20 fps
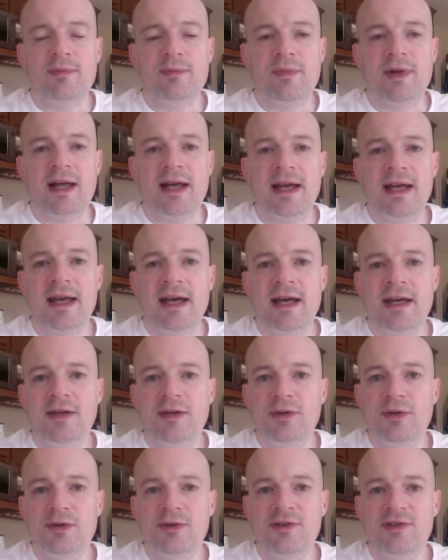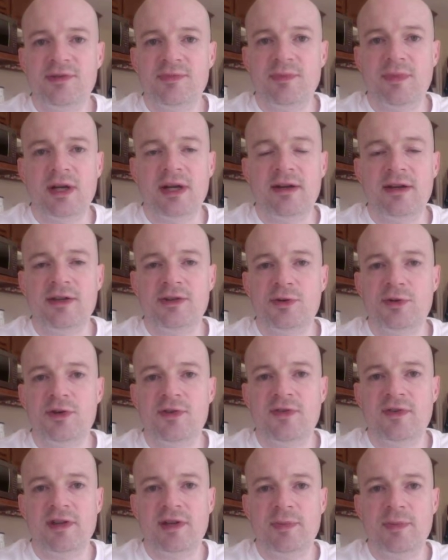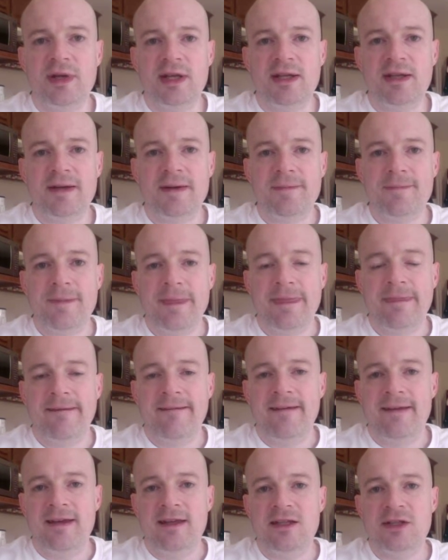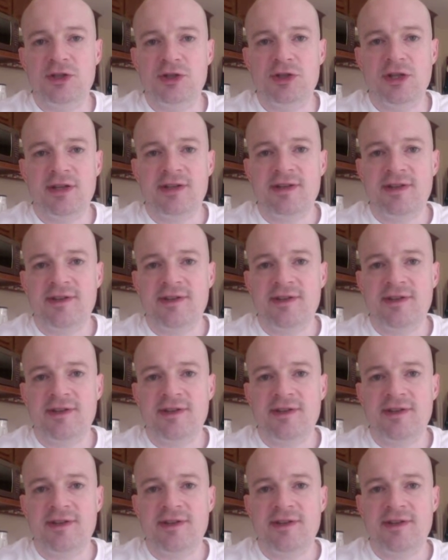black guy who's married to a Filipina and just as